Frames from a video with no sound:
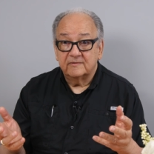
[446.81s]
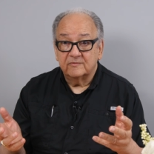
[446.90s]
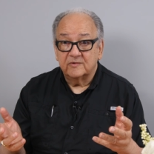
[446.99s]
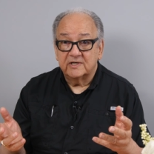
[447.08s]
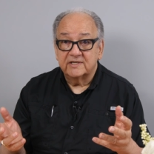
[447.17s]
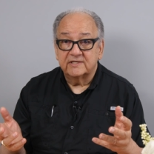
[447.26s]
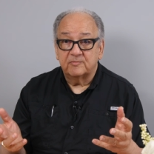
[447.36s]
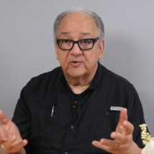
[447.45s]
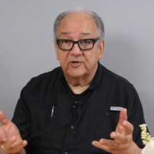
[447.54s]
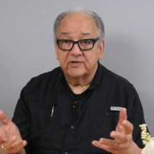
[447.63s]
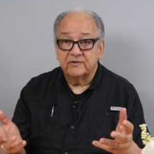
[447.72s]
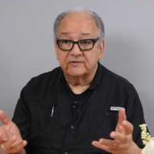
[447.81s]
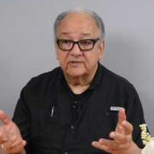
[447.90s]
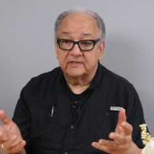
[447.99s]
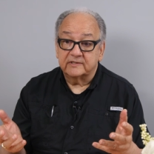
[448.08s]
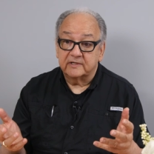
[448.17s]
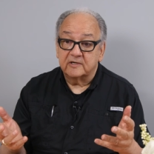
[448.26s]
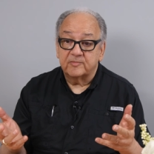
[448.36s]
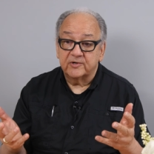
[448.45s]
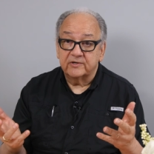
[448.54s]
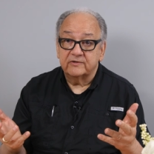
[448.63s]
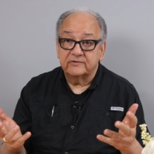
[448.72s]
What does it produce? It's going to
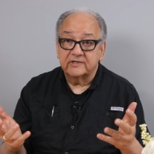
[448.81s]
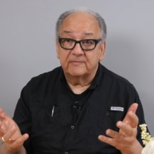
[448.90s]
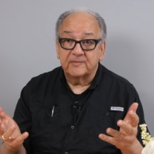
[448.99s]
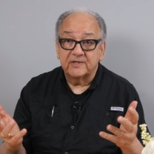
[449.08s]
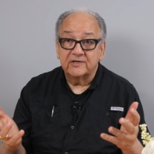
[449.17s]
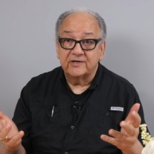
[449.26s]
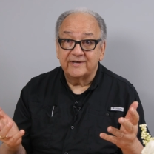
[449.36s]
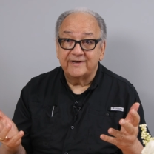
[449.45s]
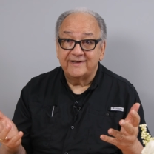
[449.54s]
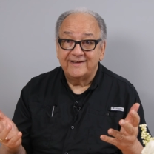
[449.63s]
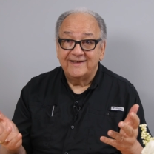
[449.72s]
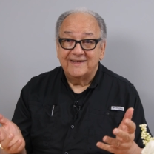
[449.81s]
produce something good